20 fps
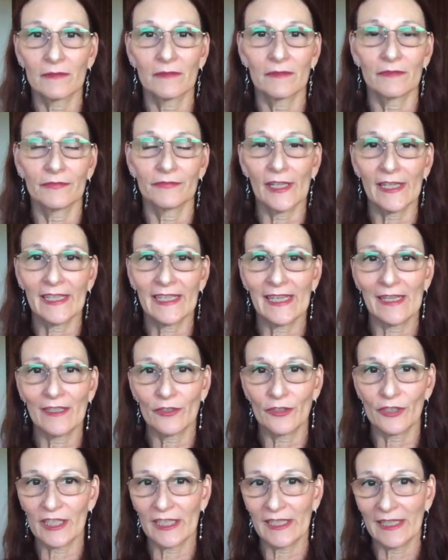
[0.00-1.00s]
funny
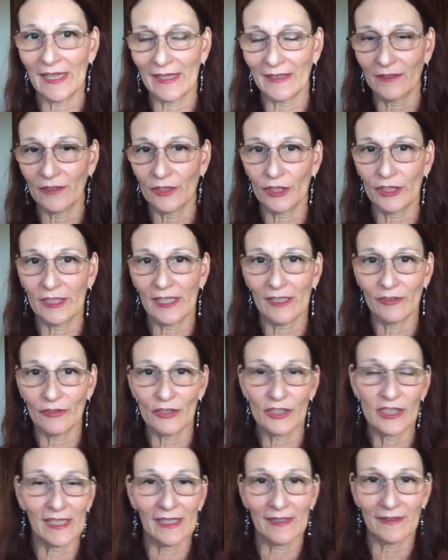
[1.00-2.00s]
energy and good
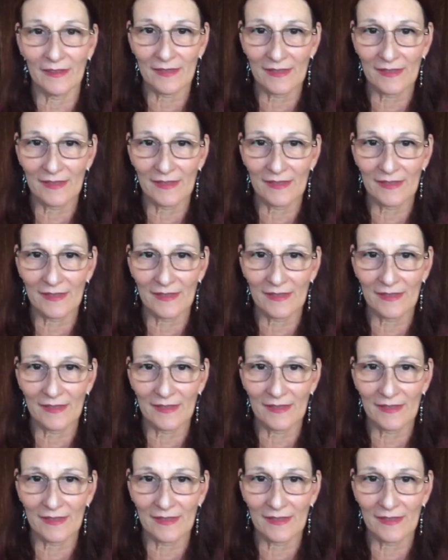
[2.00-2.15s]
energy at the